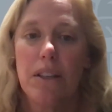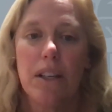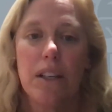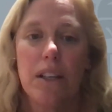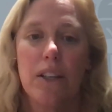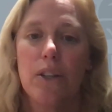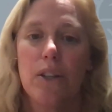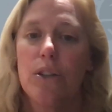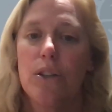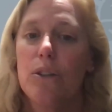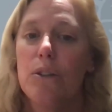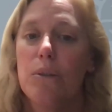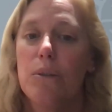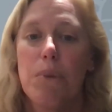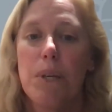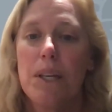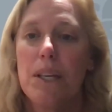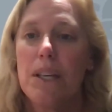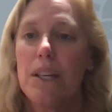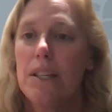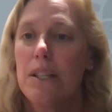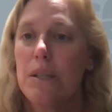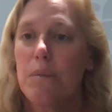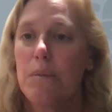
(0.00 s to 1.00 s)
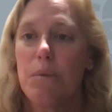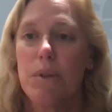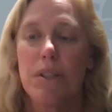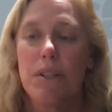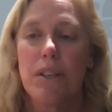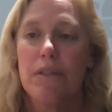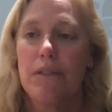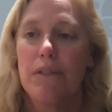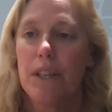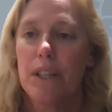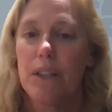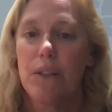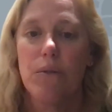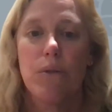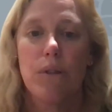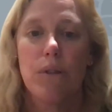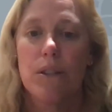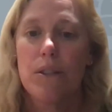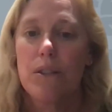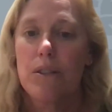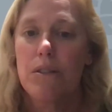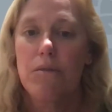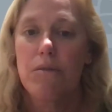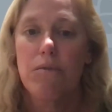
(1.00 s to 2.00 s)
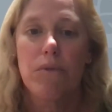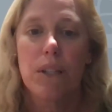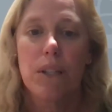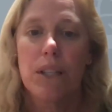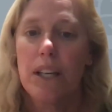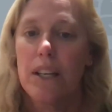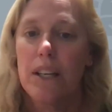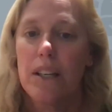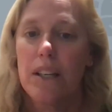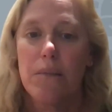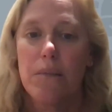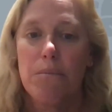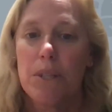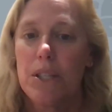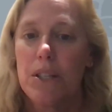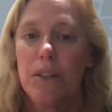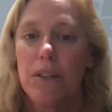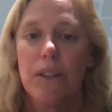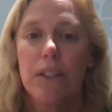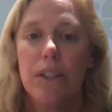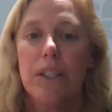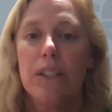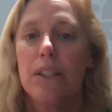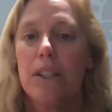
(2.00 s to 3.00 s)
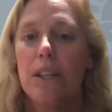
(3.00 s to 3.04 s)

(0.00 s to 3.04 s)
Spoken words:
It could be specific course related material,